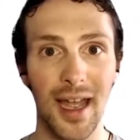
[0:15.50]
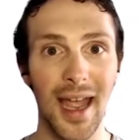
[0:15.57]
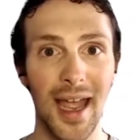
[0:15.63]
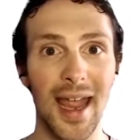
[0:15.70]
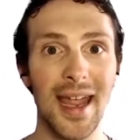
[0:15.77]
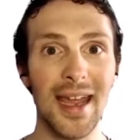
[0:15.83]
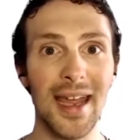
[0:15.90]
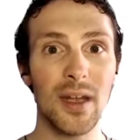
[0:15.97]

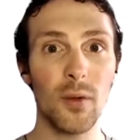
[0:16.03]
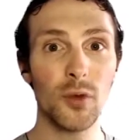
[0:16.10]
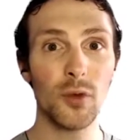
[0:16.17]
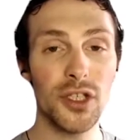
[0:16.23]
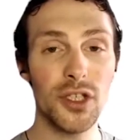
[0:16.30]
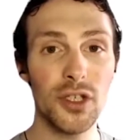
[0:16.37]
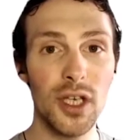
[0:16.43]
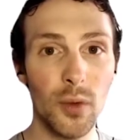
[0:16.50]
and I
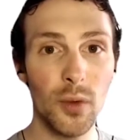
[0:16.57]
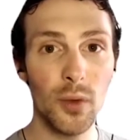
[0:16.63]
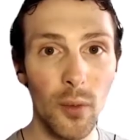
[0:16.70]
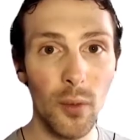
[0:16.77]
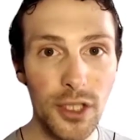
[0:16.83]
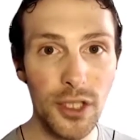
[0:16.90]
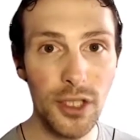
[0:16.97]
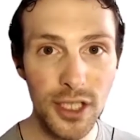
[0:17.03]
was good at what I
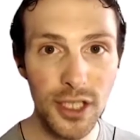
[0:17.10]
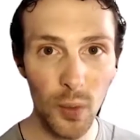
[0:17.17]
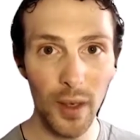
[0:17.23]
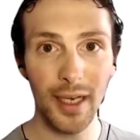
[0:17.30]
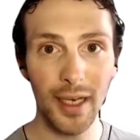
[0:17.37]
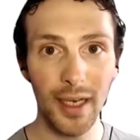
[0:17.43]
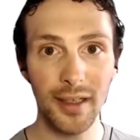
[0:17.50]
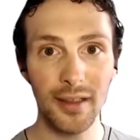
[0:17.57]
was
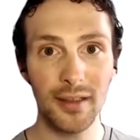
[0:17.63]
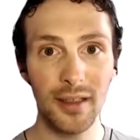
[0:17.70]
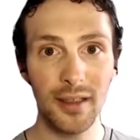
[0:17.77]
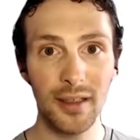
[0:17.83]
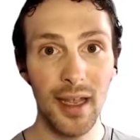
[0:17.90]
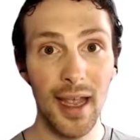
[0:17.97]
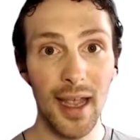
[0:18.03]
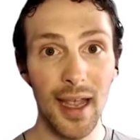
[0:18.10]
doing,
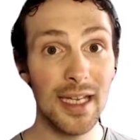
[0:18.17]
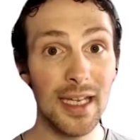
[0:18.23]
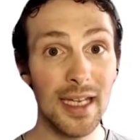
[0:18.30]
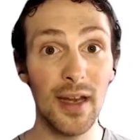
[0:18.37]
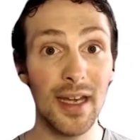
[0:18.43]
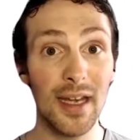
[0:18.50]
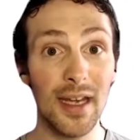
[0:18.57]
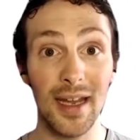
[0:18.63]
and
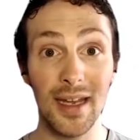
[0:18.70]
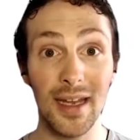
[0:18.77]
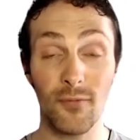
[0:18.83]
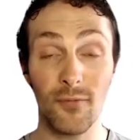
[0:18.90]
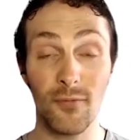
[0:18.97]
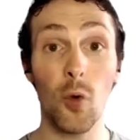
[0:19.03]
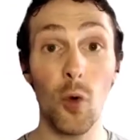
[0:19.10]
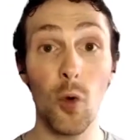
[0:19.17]
even
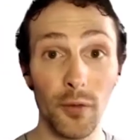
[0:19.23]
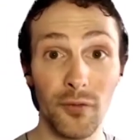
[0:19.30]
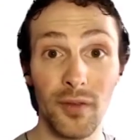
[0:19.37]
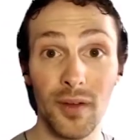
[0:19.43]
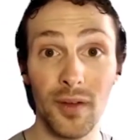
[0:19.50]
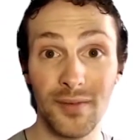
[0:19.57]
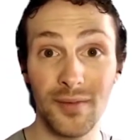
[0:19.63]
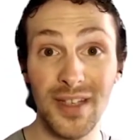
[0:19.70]
4 or
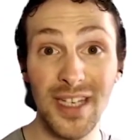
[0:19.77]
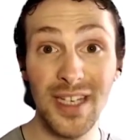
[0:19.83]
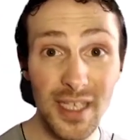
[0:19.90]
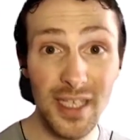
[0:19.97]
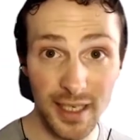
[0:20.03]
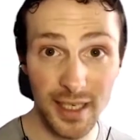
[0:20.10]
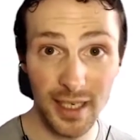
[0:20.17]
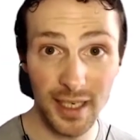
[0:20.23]
5 years
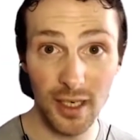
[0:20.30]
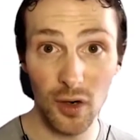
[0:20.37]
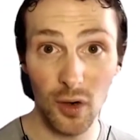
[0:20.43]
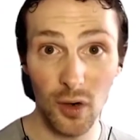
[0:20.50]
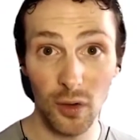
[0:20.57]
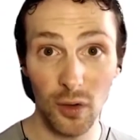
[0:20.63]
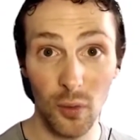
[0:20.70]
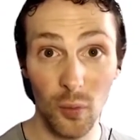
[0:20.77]
ago,
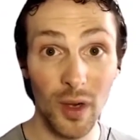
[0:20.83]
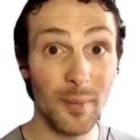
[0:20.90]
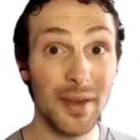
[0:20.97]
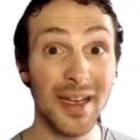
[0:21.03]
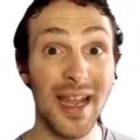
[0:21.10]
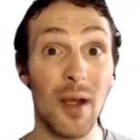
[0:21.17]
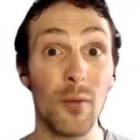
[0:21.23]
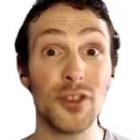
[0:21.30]
when I
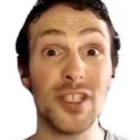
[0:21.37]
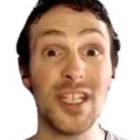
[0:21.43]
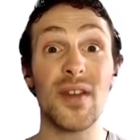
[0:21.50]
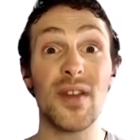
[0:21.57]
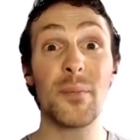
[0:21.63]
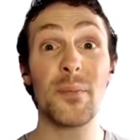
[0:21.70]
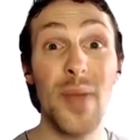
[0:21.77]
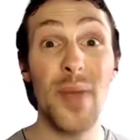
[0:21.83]
was even
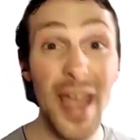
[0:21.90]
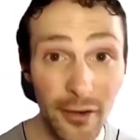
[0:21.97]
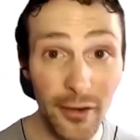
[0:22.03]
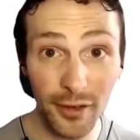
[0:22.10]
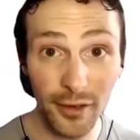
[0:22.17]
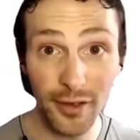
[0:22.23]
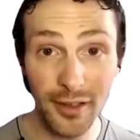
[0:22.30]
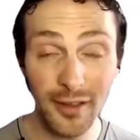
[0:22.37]
better,
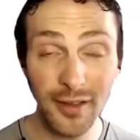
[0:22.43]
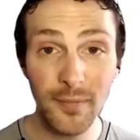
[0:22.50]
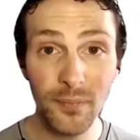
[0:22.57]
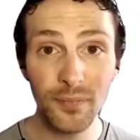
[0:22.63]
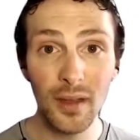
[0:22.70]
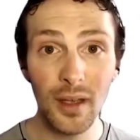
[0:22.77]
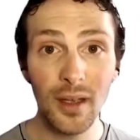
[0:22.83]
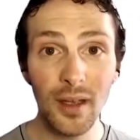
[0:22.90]

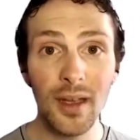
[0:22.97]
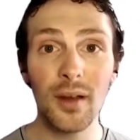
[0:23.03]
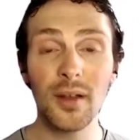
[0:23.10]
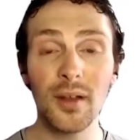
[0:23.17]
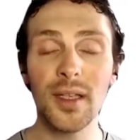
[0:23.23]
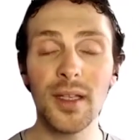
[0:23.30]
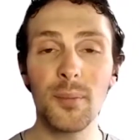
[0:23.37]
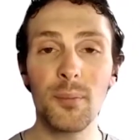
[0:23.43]
the
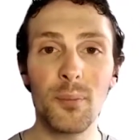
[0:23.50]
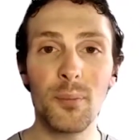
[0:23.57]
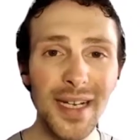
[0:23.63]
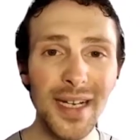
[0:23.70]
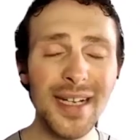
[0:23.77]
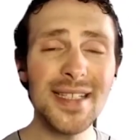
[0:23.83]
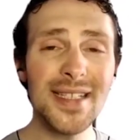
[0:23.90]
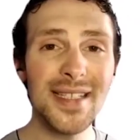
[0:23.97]

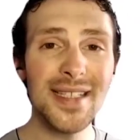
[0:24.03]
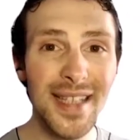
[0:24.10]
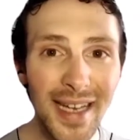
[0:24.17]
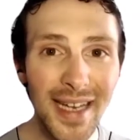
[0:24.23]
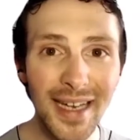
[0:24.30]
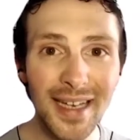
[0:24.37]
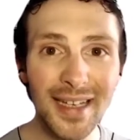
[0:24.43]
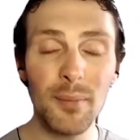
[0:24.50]
biggest thing, the
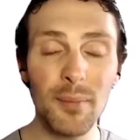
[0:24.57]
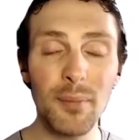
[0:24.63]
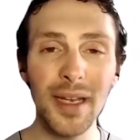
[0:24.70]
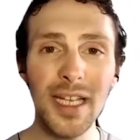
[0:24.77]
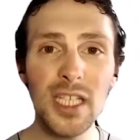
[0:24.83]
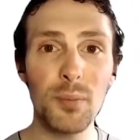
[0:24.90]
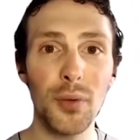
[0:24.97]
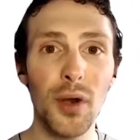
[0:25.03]
biggest
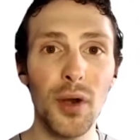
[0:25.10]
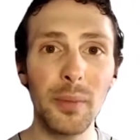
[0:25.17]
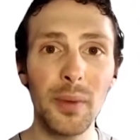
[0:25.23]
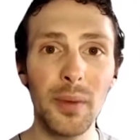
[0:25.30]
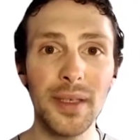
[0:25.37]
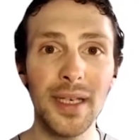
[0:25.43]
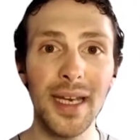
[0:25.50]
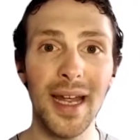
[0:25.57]
problem that I
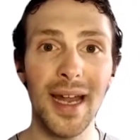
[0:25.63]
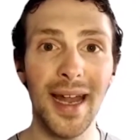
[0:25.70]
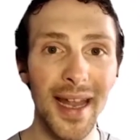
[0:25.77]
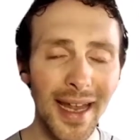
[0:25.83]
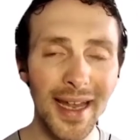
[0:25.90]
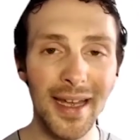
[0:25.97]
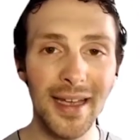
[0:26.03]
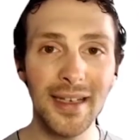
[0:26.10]

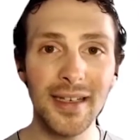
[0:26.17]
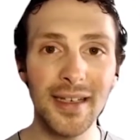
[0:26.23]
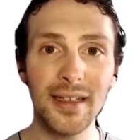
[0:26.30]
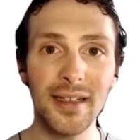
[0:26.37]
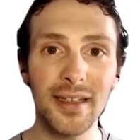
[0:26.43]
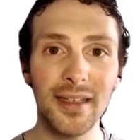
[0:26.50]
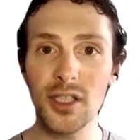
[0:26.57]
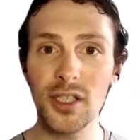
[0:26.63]
had to
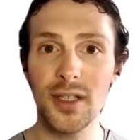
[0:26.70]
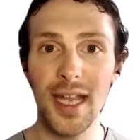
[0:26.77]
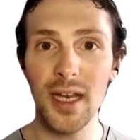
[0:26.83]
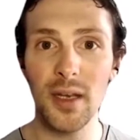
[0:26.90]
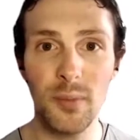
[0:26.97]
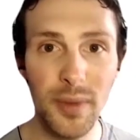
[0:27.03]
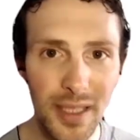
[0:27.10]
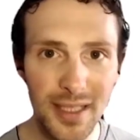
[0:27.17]
get
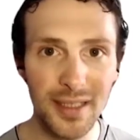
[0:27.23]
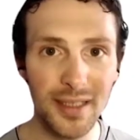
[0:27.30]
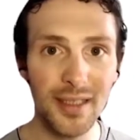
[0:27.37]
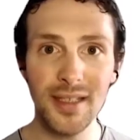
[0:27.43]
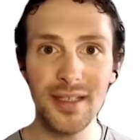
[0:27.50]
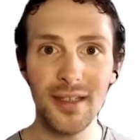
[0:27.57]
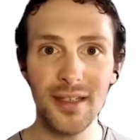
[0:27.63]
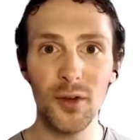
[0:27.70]
business
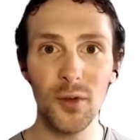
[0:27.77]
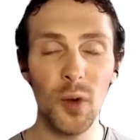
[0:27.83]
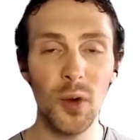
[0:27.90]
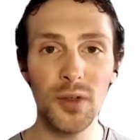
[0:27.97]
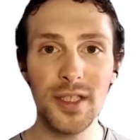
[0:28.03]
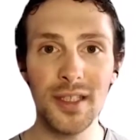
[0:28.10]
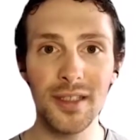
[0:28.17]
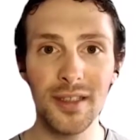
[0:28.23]
was
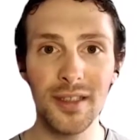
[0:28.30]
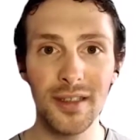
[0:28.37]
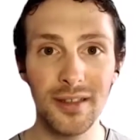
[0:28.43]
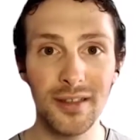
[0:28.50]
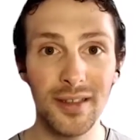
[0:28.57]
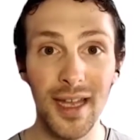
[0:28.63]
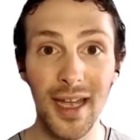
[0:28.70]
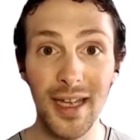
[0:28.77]

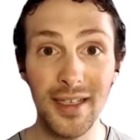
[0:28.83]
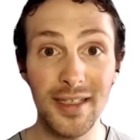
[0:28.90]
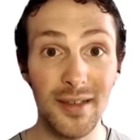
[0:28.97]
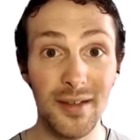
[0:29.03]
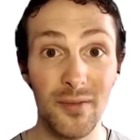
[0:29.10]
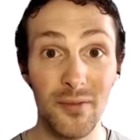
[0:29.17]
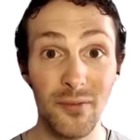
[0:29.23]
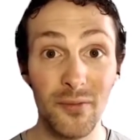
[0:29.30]
that
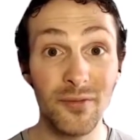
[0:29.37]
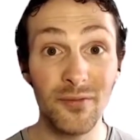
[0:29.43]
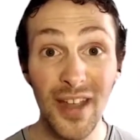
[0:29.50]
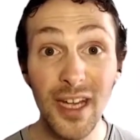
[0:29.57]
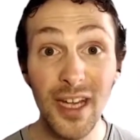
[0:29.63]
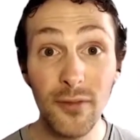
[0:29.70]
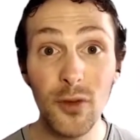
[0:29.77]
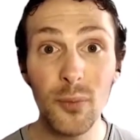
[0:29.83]
very
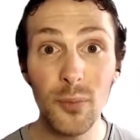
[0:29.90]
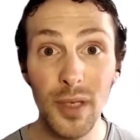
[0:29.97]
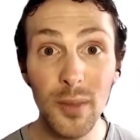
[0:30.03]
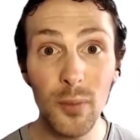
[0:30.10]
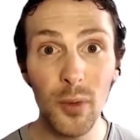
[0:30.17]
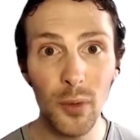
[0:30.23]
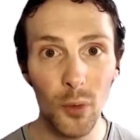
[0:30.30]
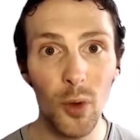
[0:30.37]
few people
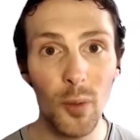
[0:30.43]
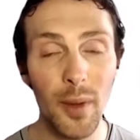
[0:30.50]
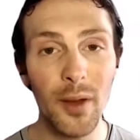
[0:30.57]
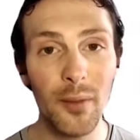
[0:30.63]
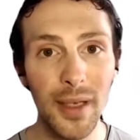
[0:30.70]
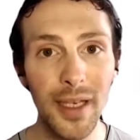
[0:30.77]
knew about me.